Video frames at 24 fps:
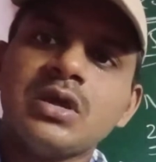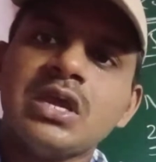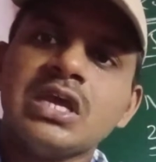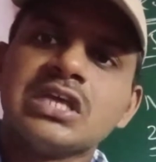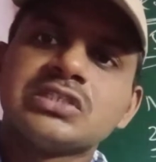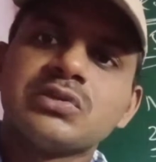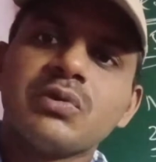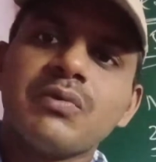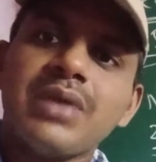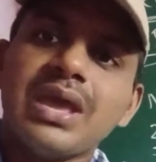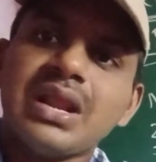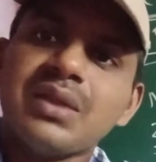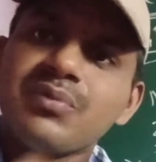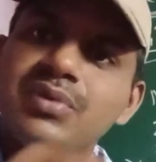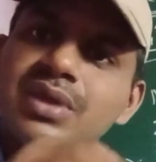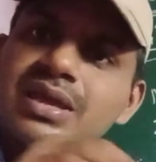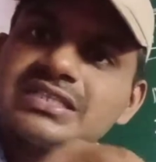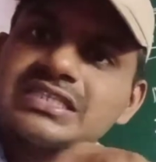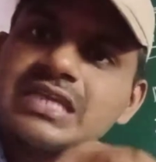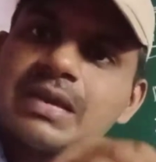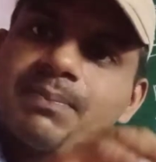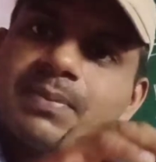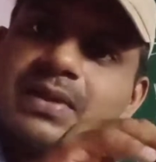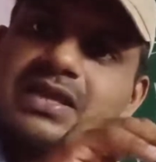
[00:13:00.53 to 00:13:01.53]
So when we are
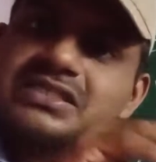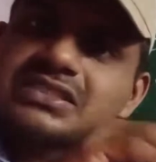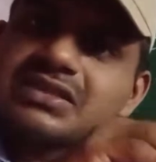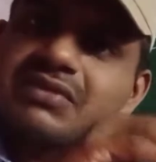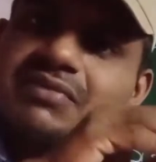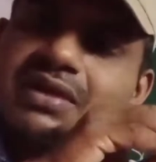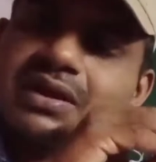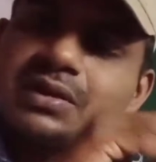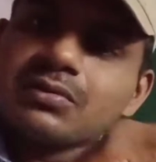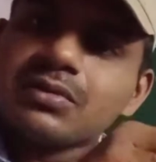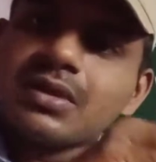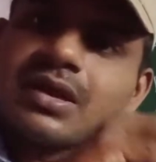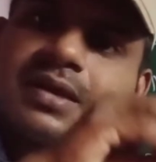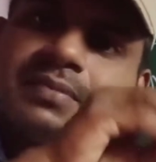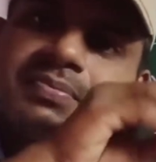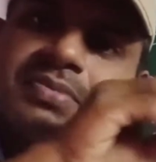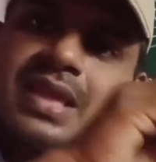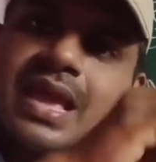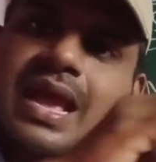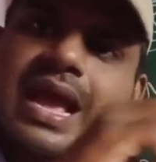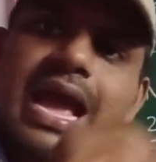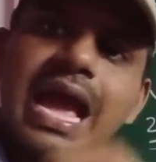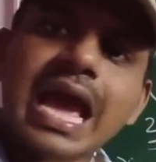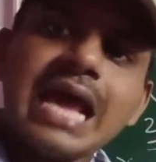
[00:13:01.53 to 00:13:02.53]
supply is given to the
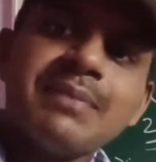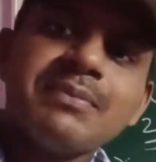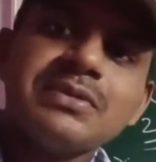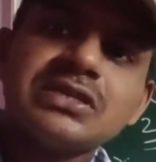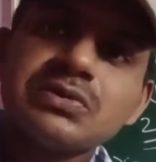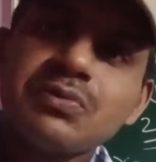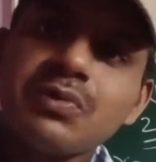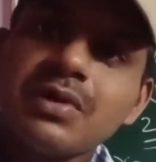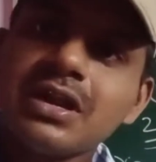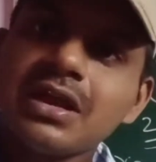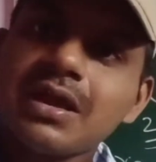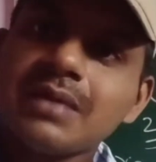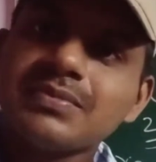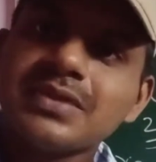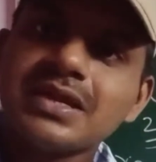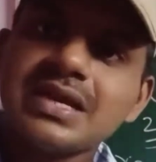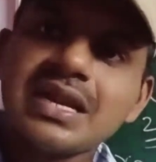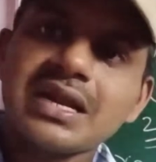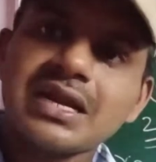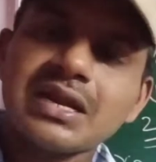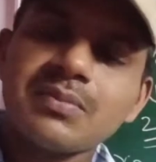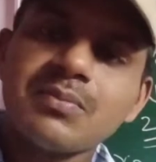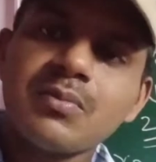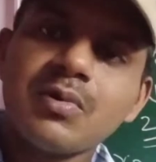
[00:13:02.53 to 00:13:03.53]
armature winding of the
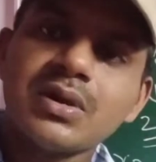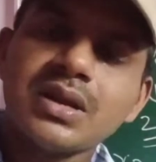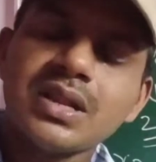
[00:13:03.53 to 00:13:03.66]
induction